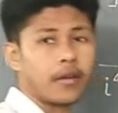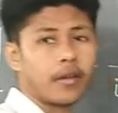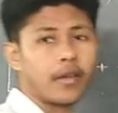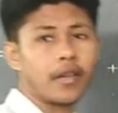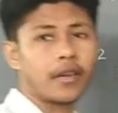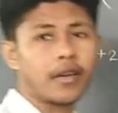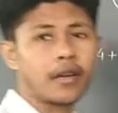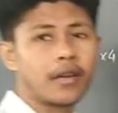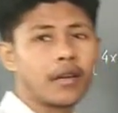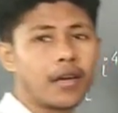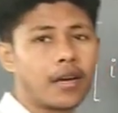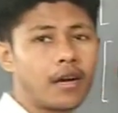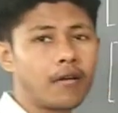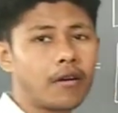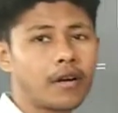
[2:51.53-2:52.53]
In
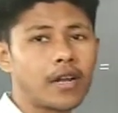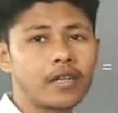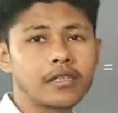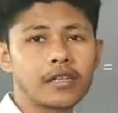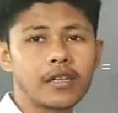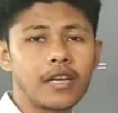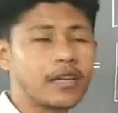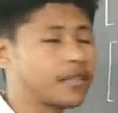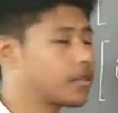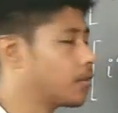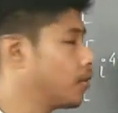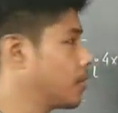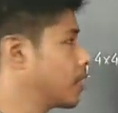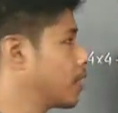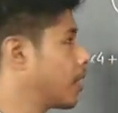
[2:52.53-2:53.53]
our last class
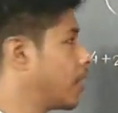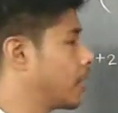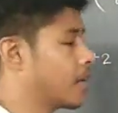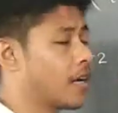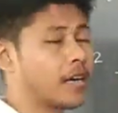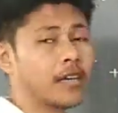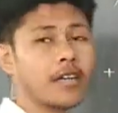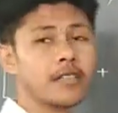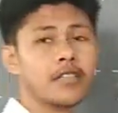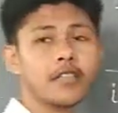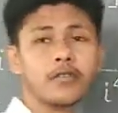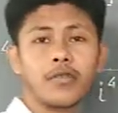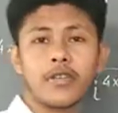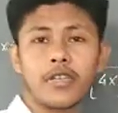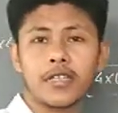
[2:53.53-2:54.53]
or in earlier
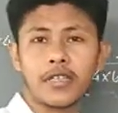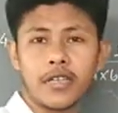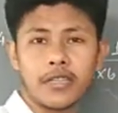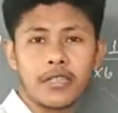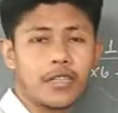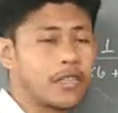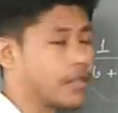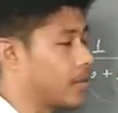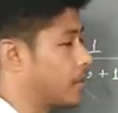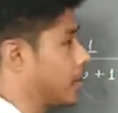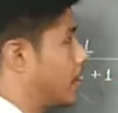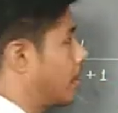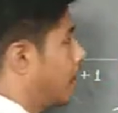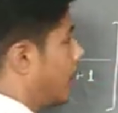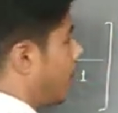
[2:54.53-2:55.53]
classes we discussed this
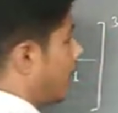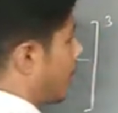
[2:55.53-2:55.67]
result.